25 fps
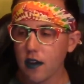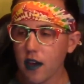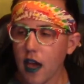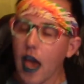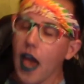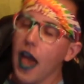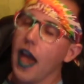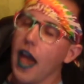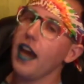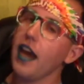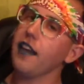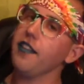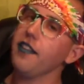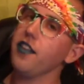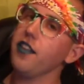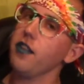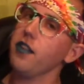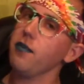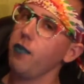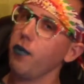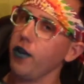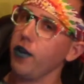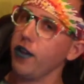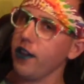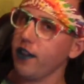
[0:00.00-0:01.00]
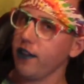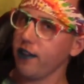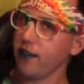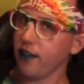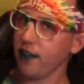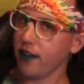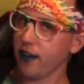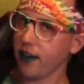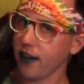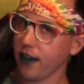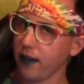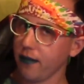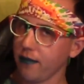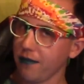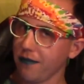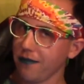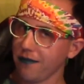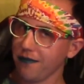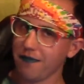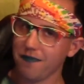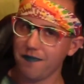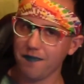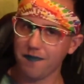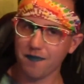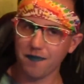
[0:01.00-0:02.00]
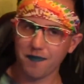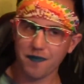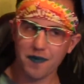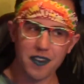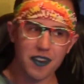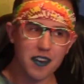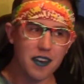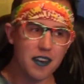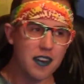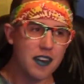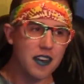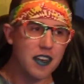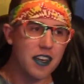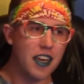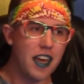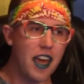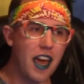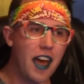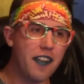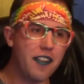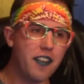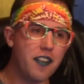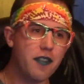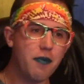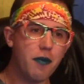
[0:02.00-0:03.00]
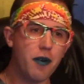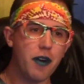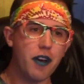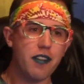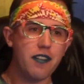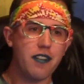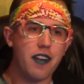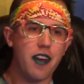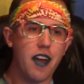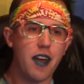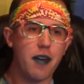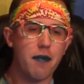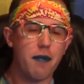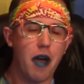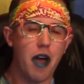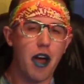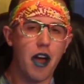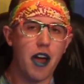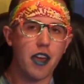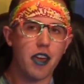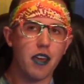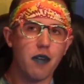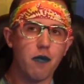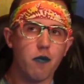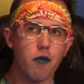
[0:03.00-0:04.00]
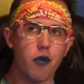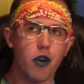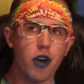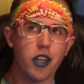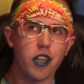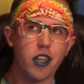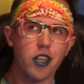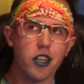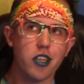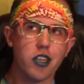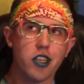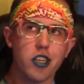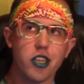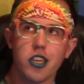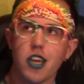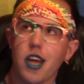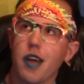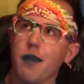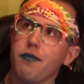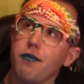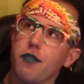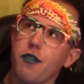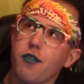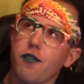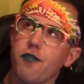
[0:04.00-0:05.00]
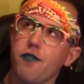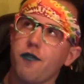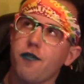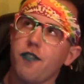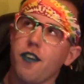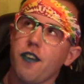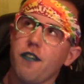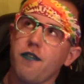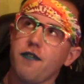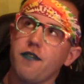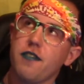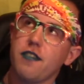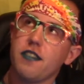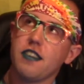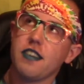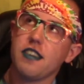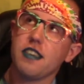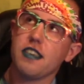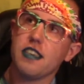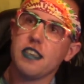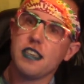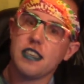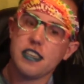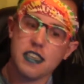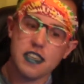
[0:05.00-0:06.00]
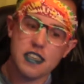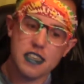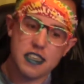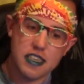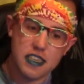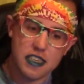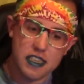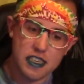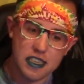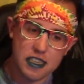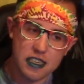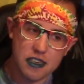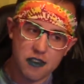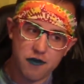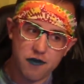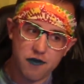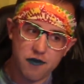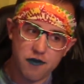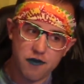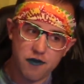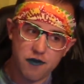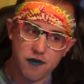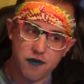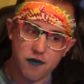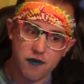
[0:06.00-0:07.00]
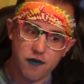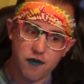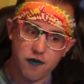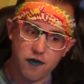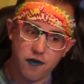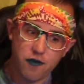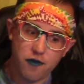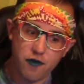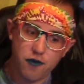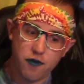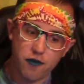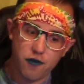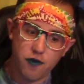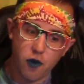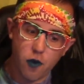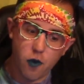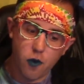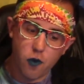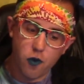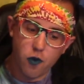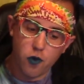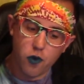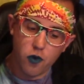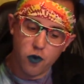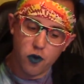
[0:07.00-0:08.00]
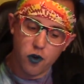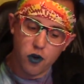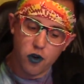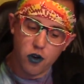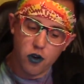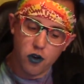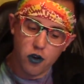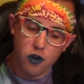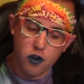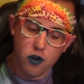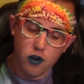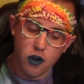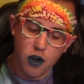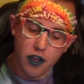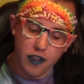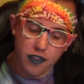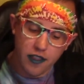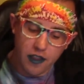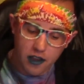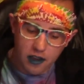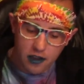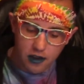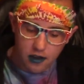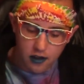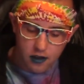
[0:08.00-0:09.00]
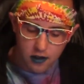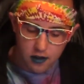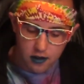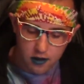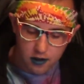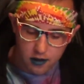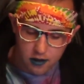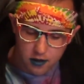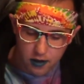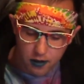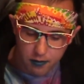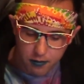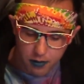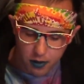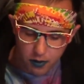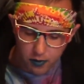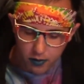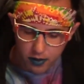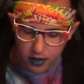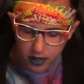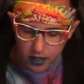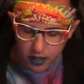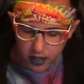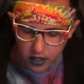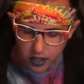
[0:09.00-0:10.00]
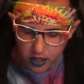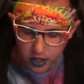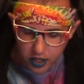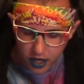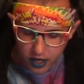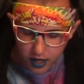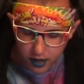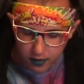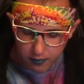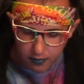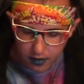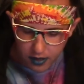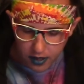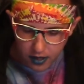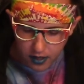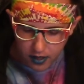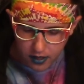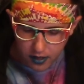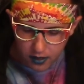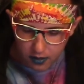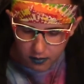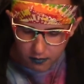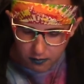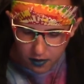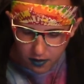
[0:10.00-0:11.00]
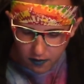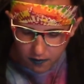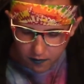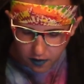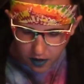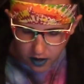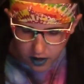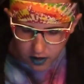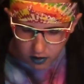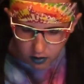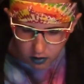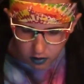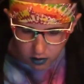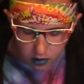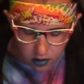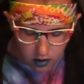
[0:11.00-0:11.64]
At this point in time, I am writing chapter 54, I think? Let me quickly check my file.